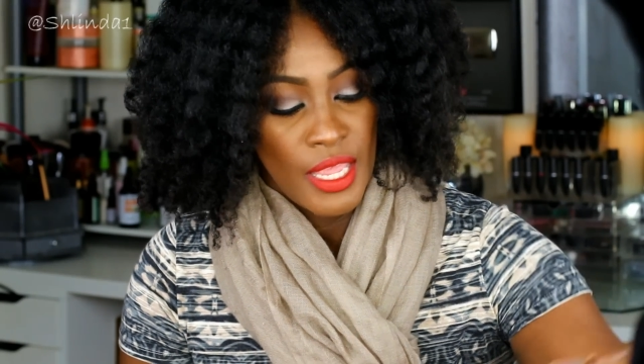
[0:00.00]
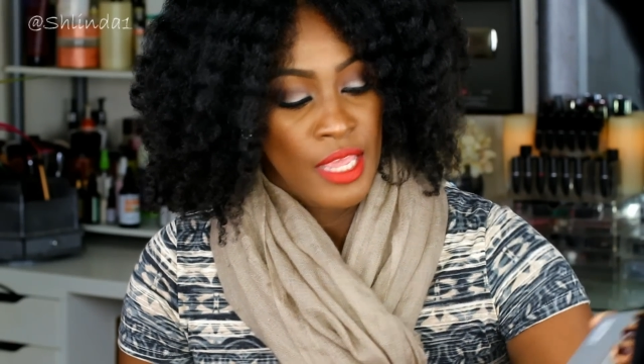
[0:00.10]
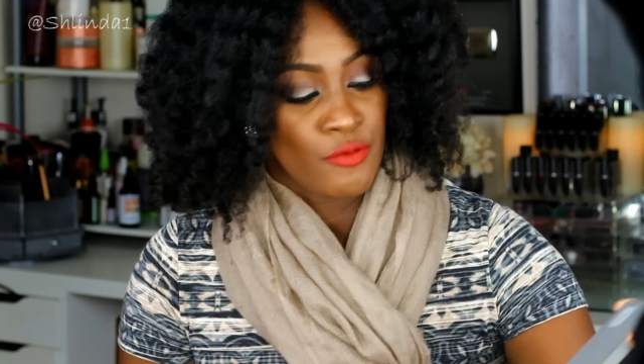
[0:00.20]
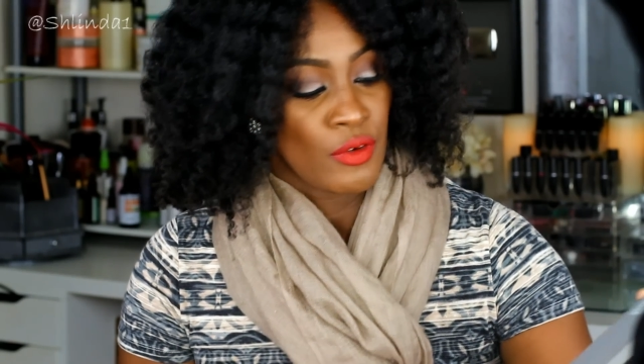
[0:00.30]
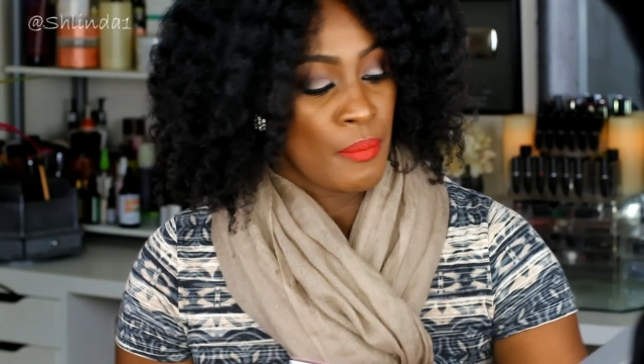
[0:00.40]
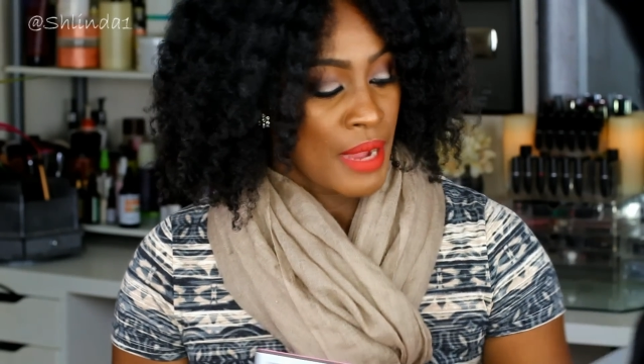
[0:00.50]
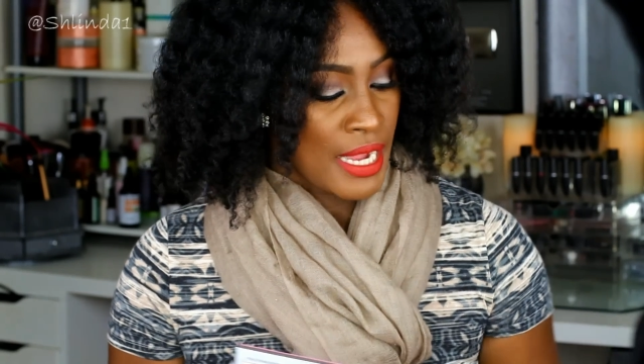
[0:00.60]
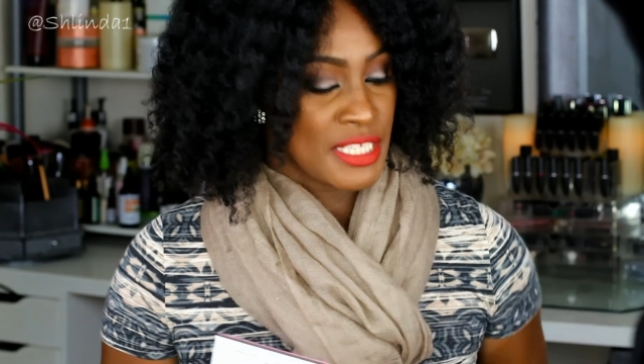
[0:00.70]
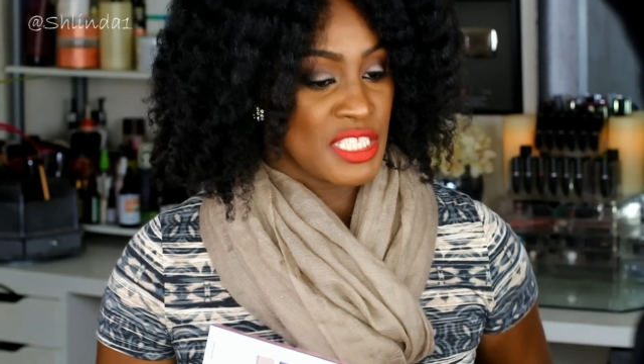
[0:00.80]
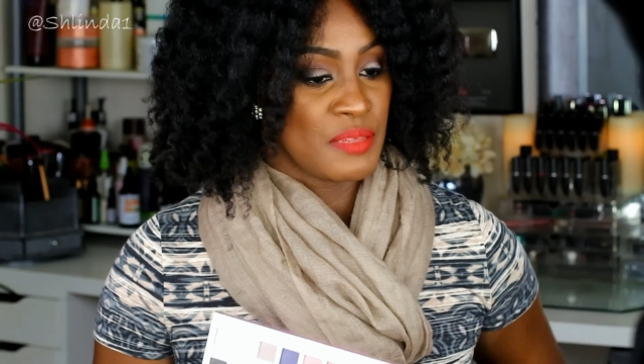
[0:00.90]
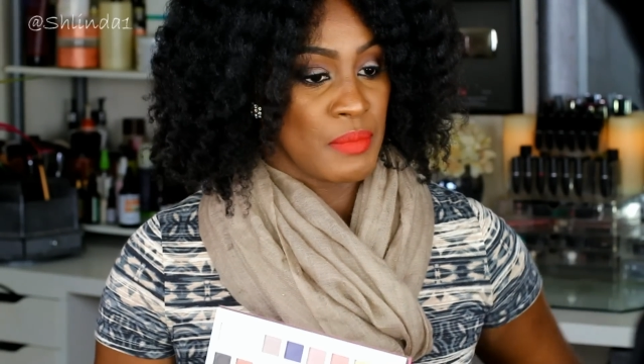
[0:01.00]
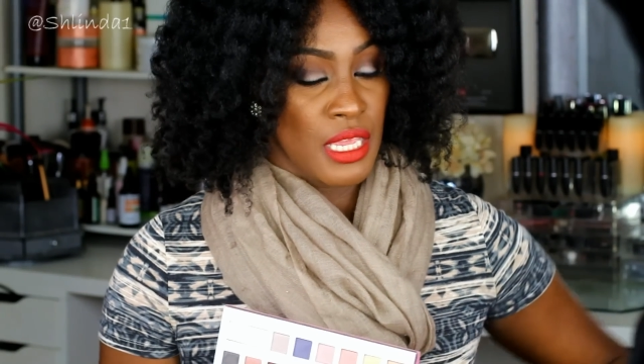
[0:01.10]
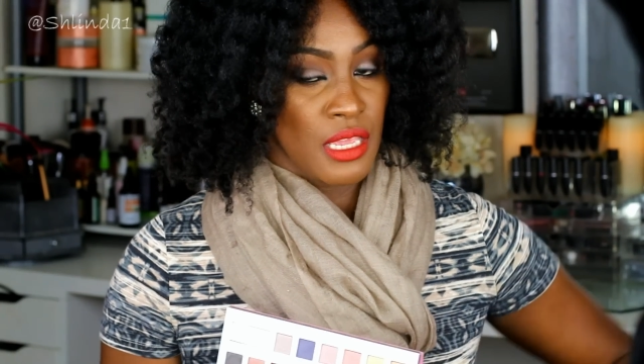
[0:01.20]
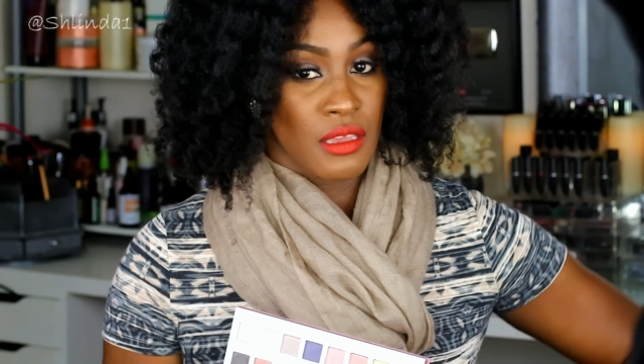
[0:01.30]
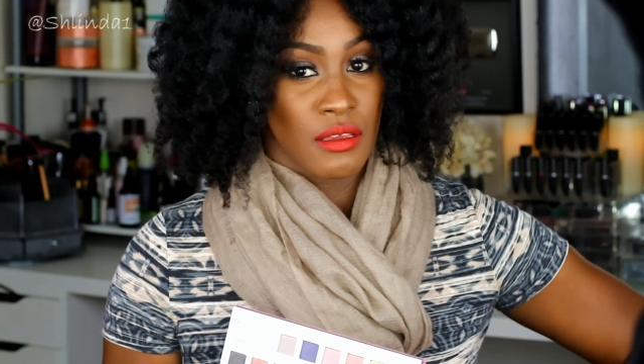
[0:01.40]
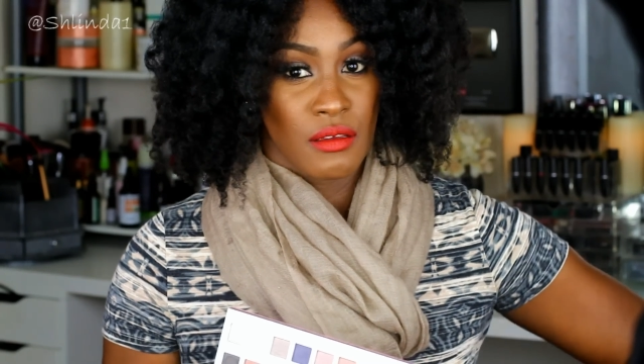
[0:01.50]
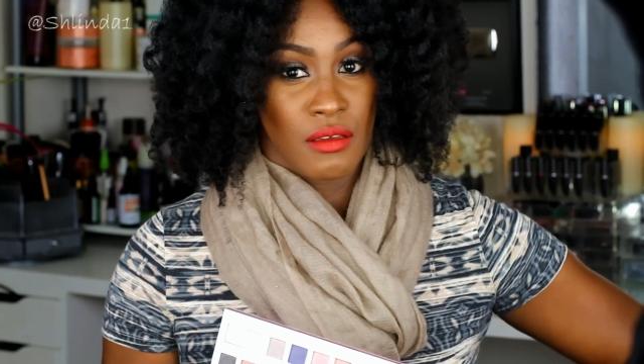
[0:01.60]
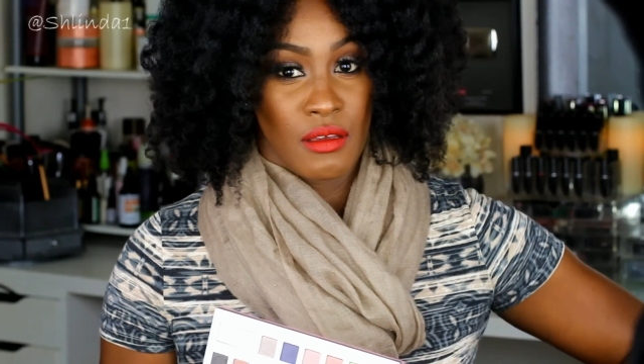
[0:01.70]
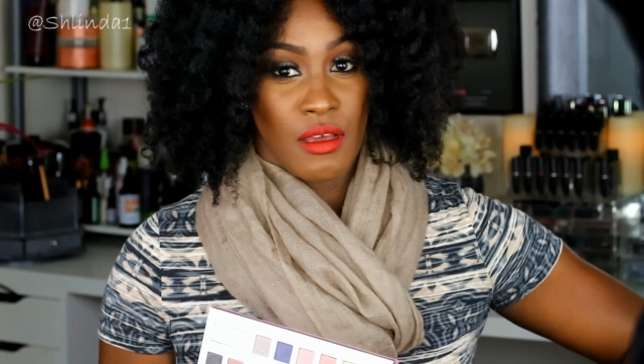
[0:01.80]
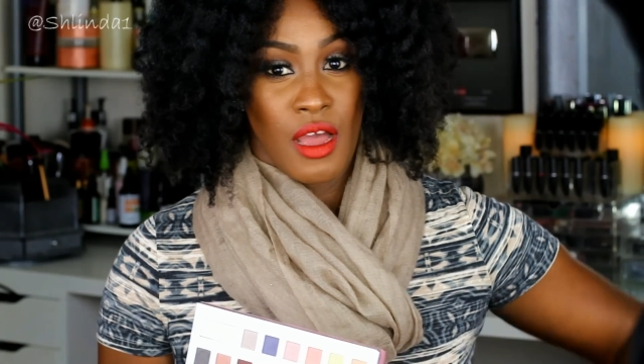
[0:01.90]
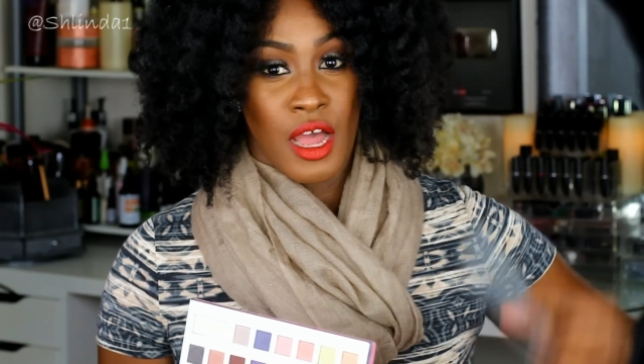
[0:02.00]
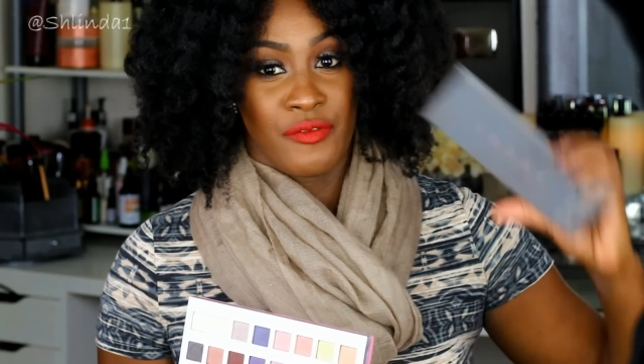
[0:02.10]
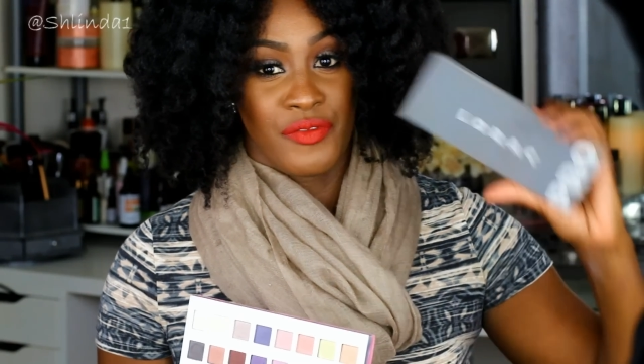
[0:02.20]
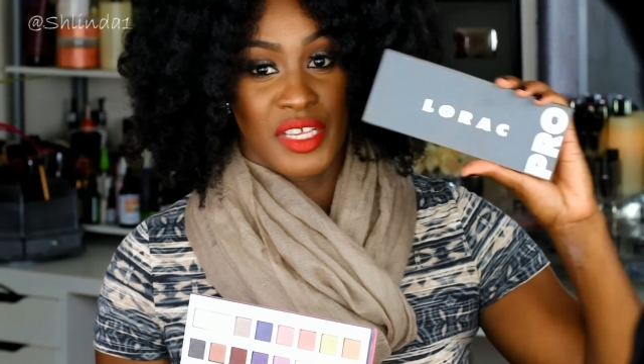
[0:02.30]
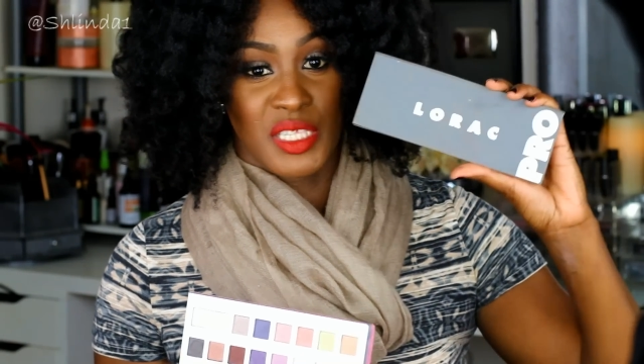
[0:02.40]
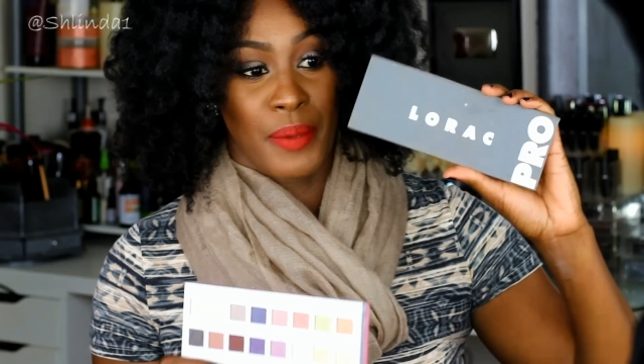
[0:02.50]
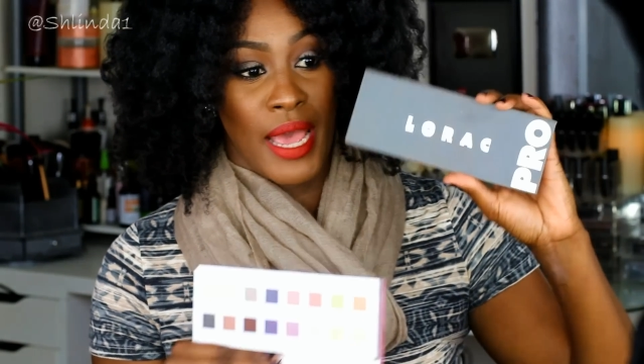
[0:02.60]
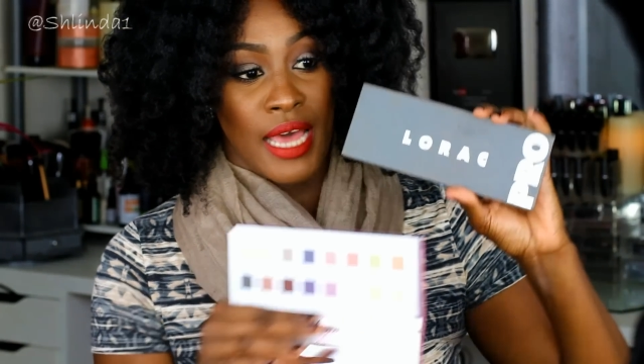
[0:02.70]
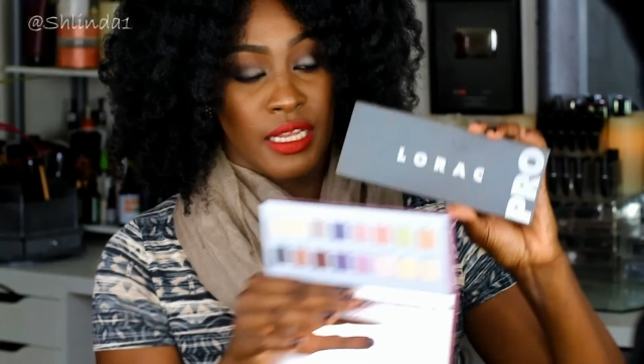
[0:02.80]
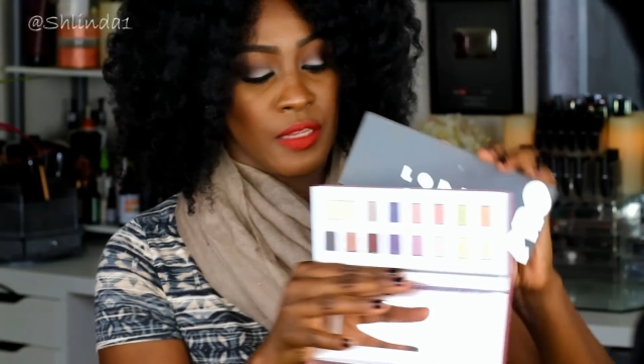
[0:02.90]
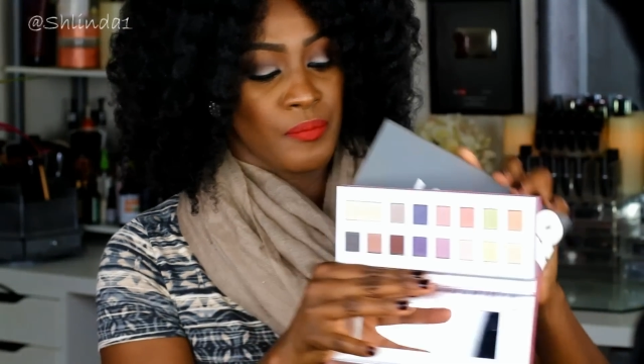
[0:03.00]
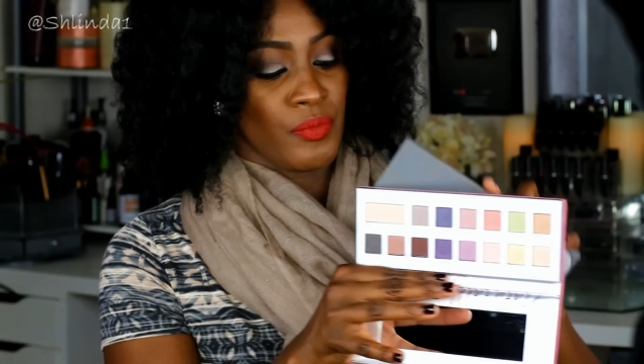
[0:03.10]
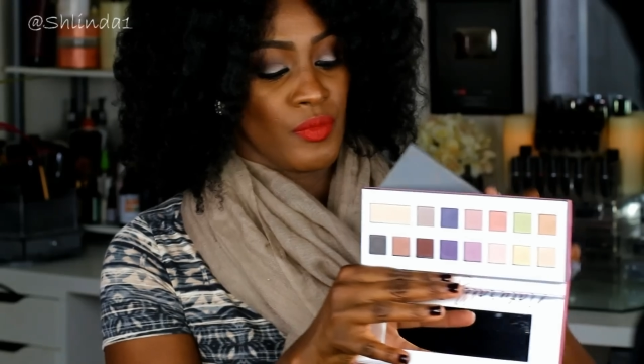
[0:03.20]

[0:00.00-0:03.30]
It reminds me of this palette,